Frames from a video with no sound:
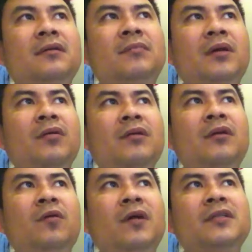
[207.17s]
My only
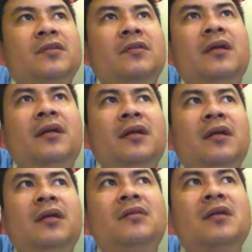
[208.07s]
question there
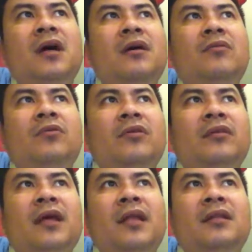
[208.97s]
is, how
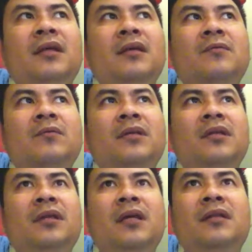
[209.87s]
authentic would the
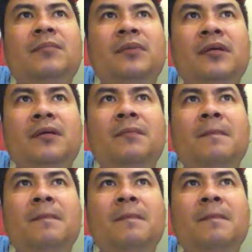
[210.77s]
data be